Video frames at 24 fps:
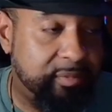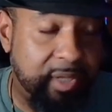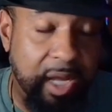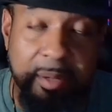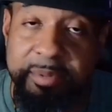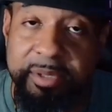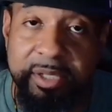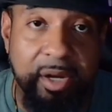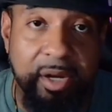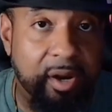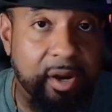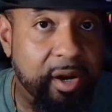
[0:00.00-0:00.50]

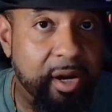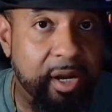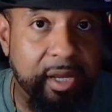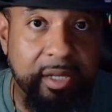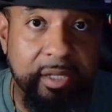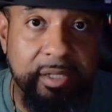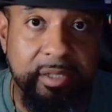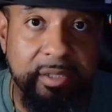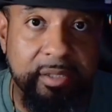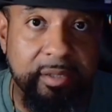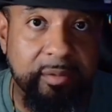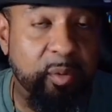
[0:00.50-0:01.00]
sorry.
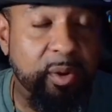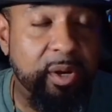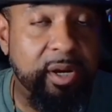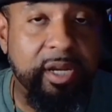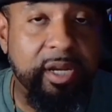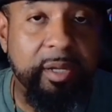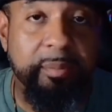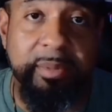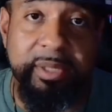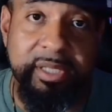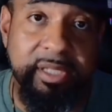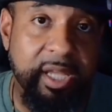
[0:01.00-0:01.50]
One of
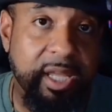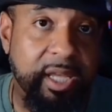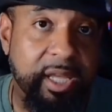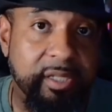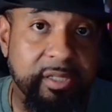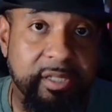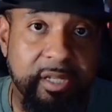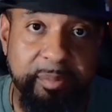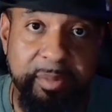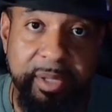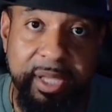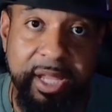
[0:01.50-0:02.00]
them is saying
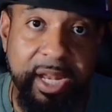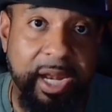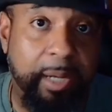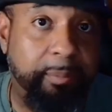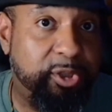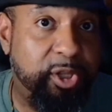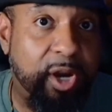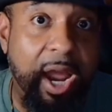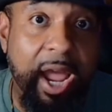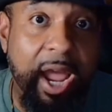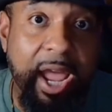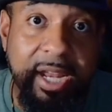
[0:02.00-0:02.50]
something, and I'm
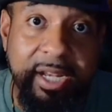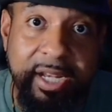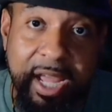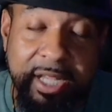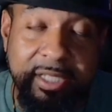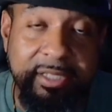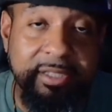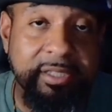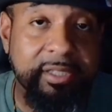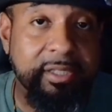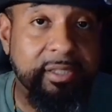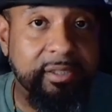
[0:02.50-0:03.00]
trying
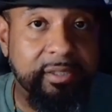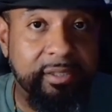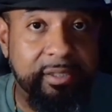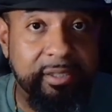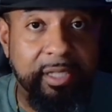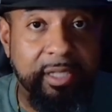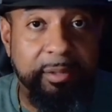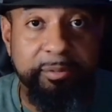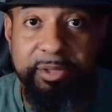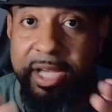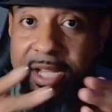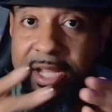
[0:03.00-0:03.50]
not to look.
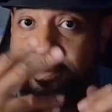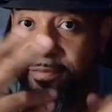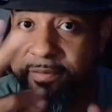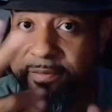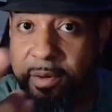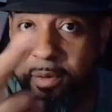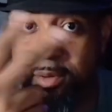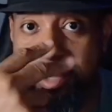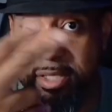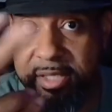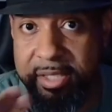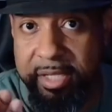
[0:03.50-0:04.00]
I'm trying to
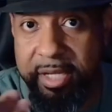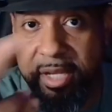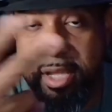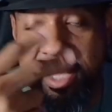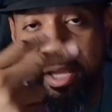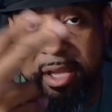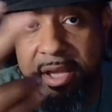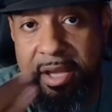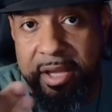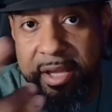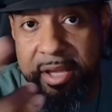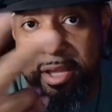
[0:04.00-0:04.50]
focus.
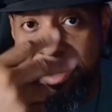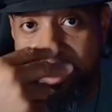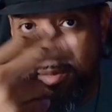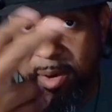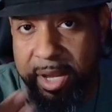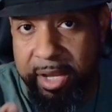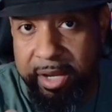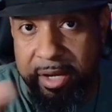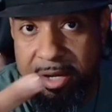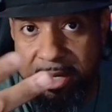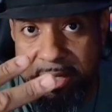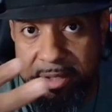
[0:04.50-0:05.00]
Right
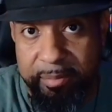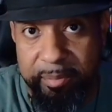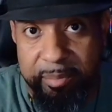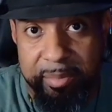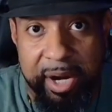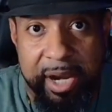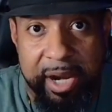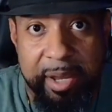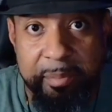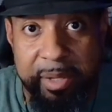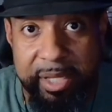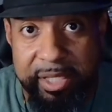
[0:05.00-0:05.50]
here,
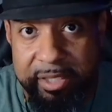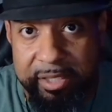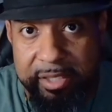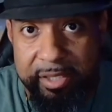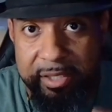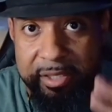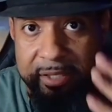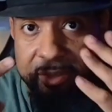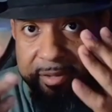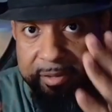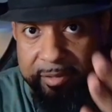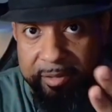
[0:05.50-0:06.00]
brain meets
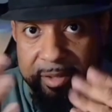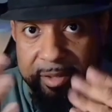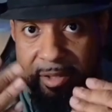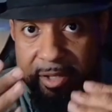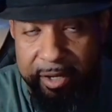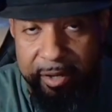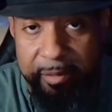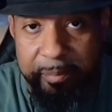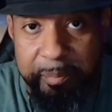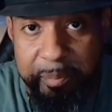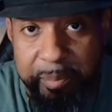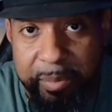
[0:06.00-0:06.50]

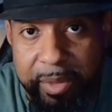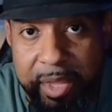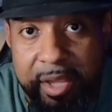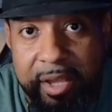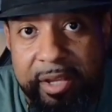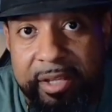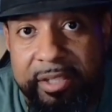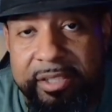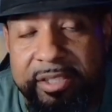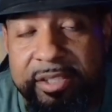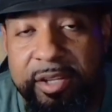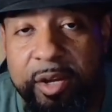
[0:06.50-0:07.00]
here.
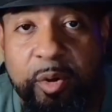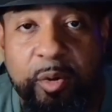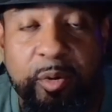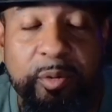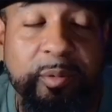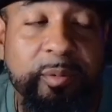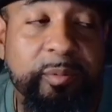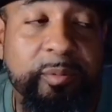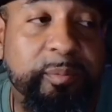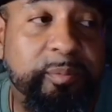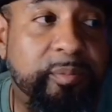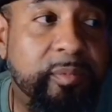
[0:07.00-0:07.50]

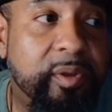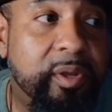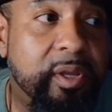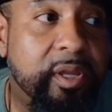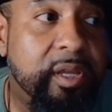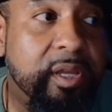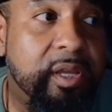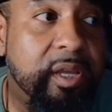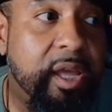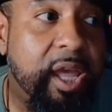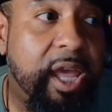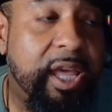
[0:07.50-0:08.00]
So
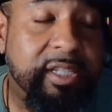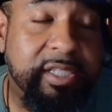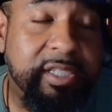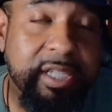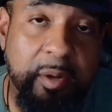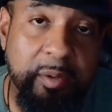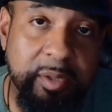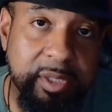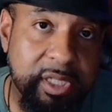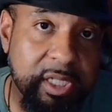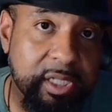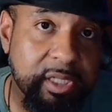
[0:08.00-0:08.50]
as I
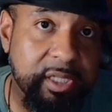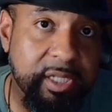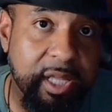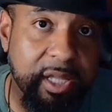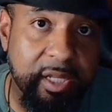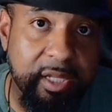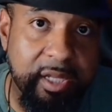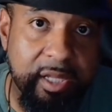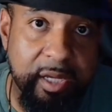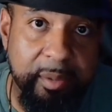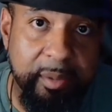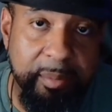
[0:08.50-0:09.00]
was just
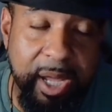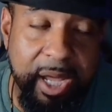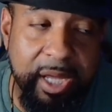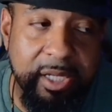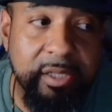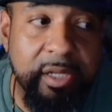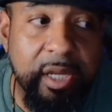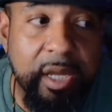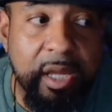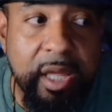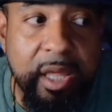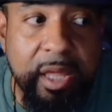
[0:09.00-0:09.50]
telling them, guys,
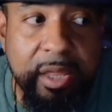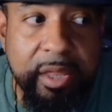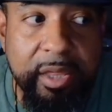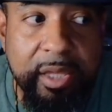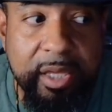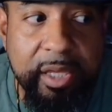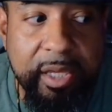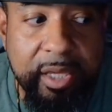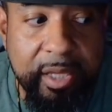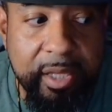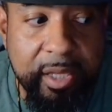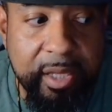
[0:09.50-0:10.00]

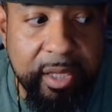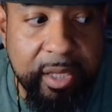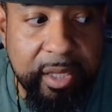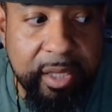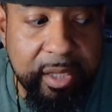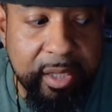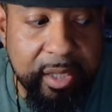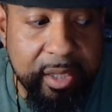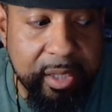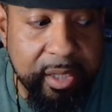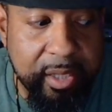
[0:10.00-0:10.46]
the